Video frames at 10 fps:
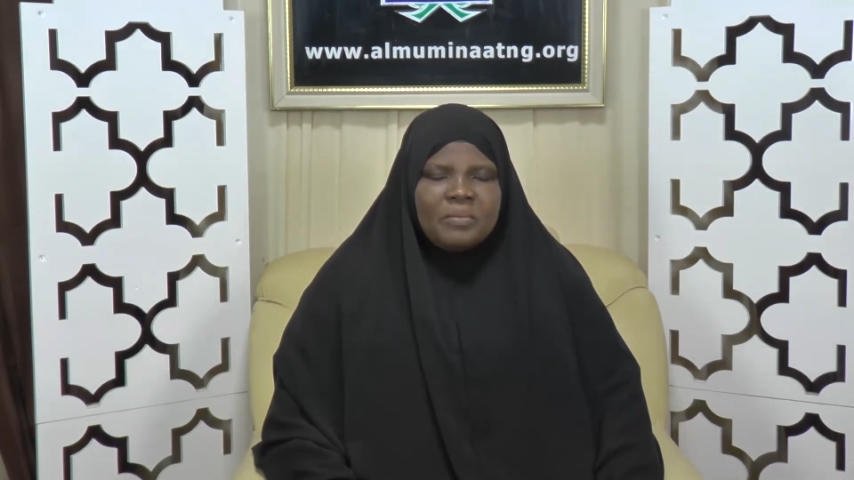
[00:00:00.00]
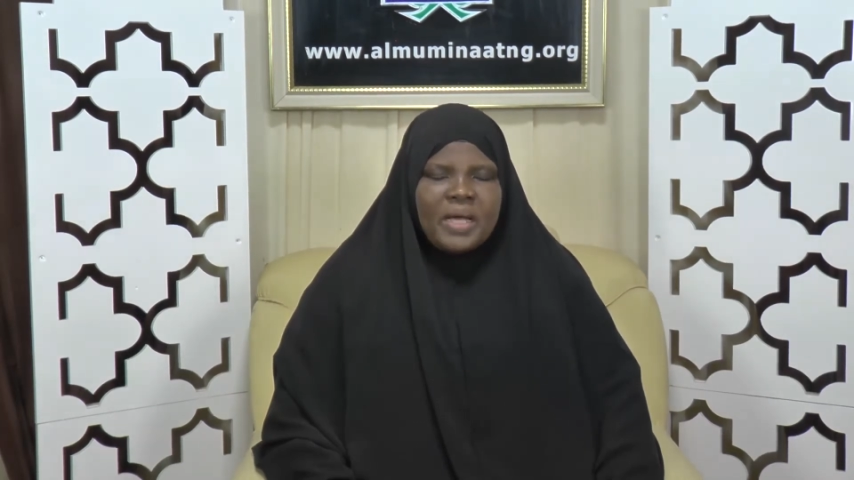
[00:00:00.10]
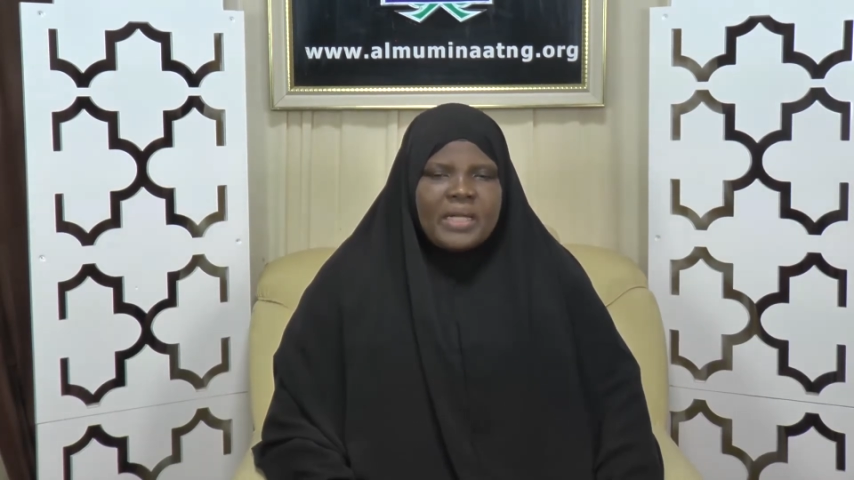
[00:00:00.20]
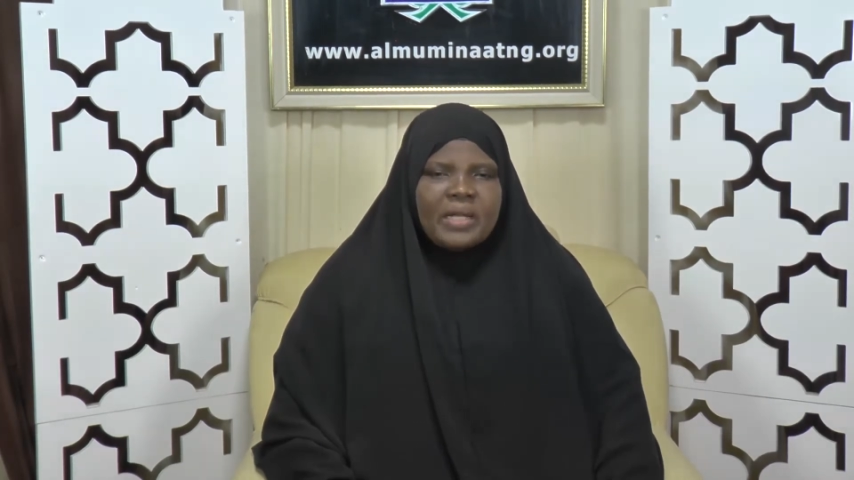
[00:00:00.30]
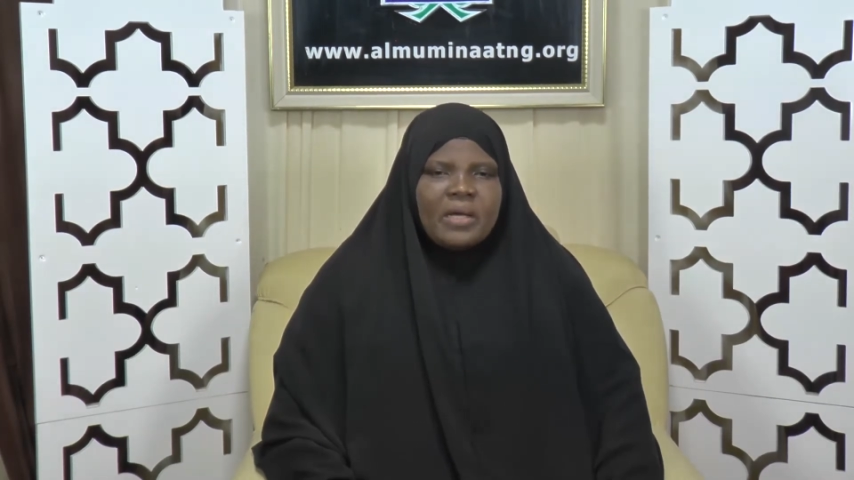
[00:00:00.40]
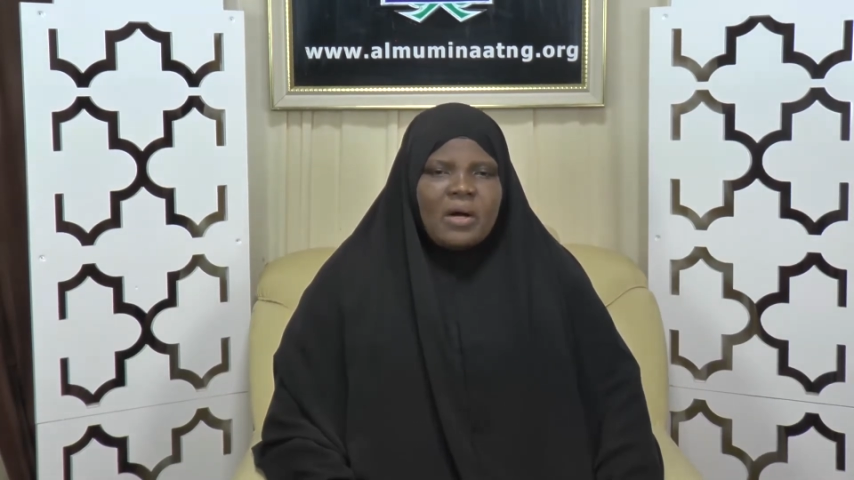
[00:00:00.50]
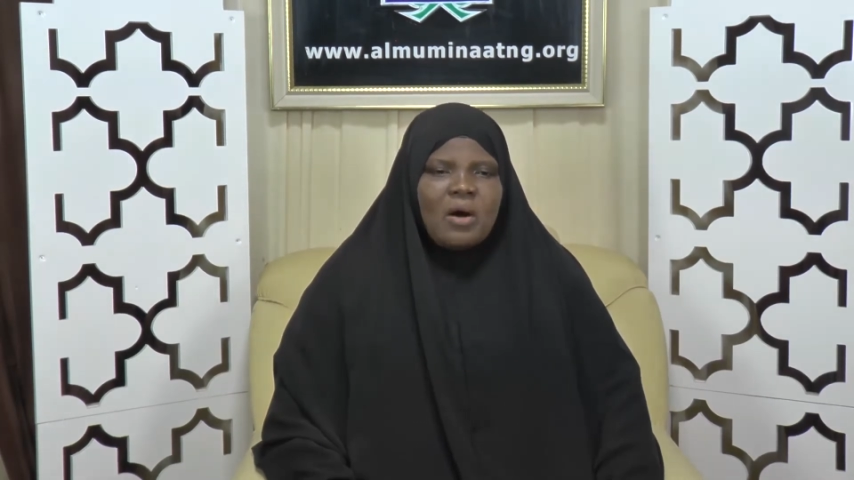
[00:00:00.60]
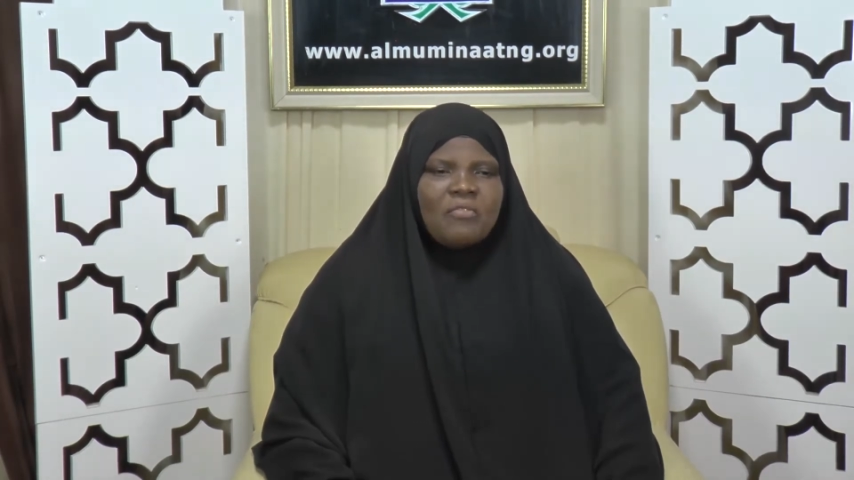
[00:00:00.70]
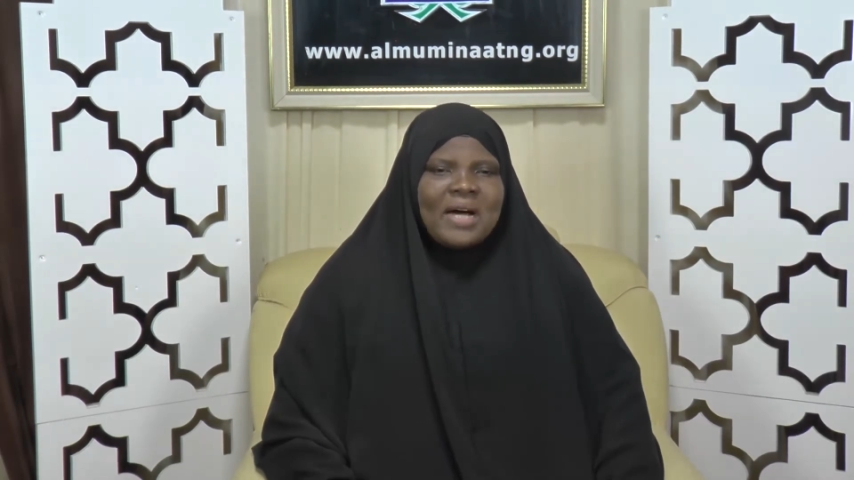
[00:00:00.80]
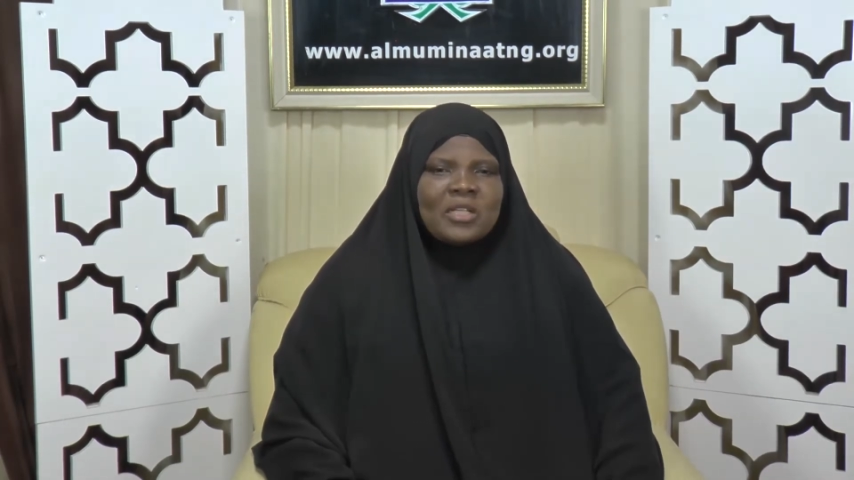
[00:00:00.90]
many
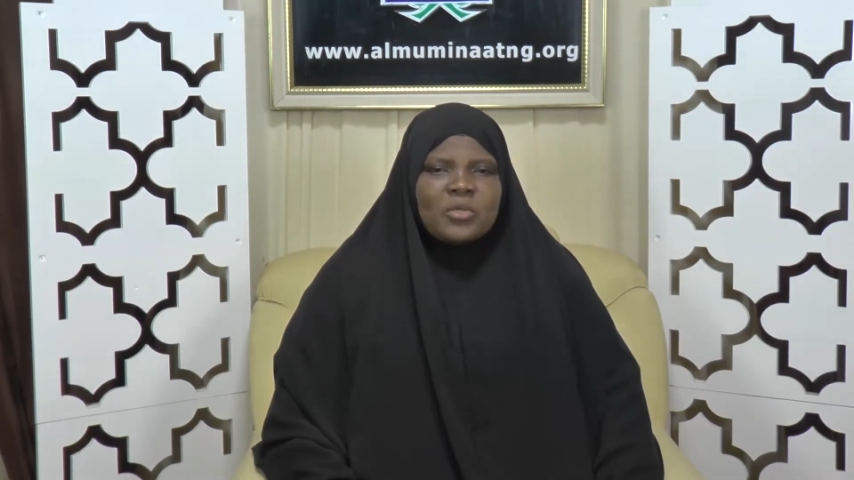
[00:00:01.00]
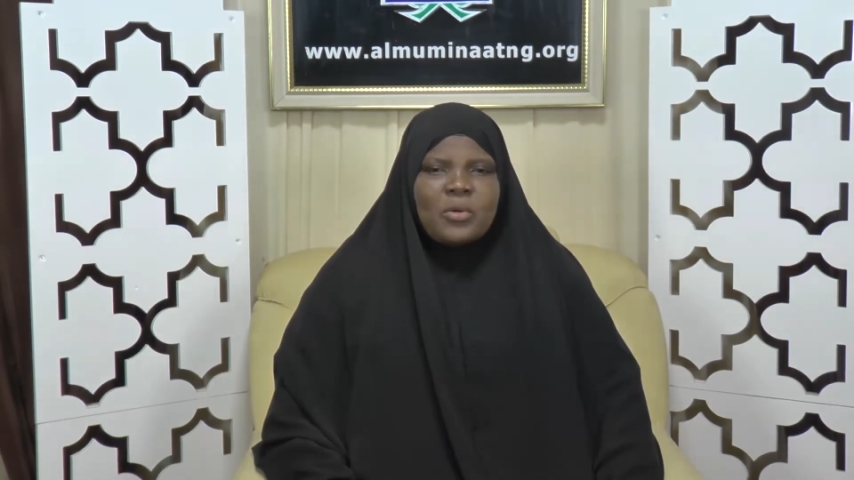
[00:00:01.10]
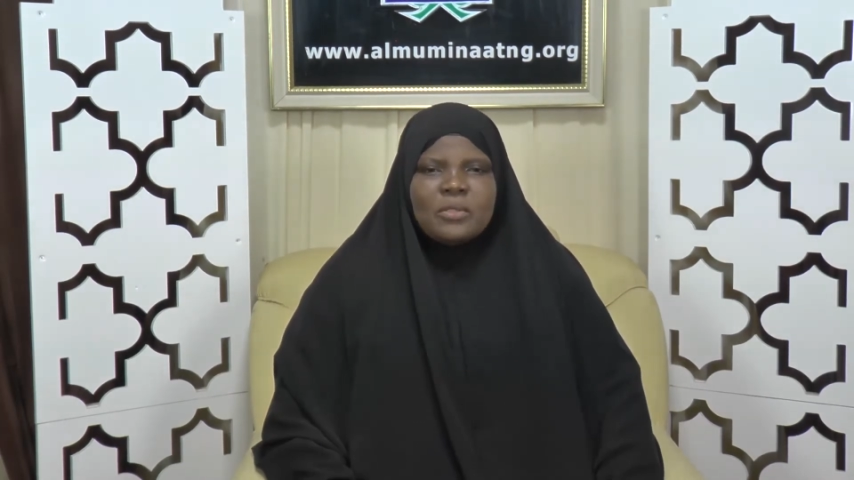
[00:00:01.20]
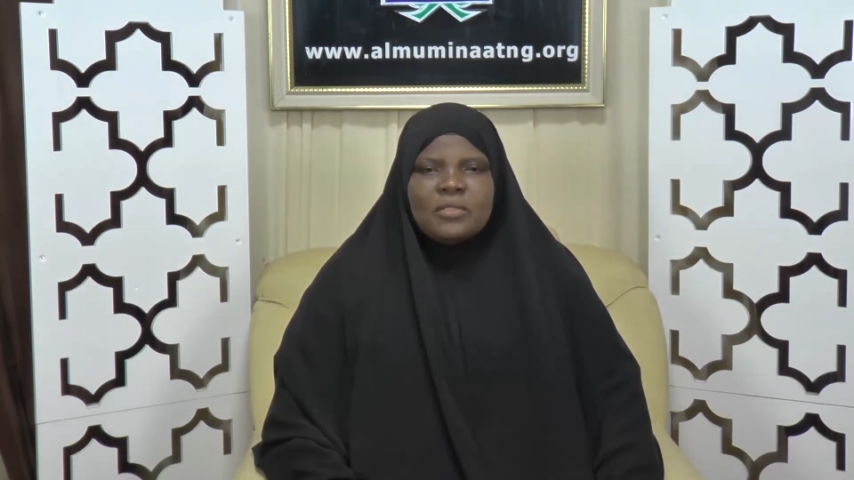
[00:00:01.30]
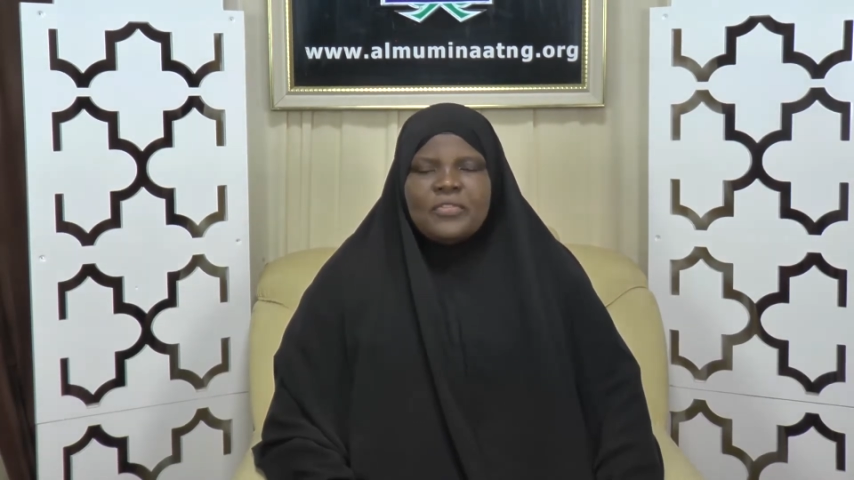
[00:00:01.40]
of our souls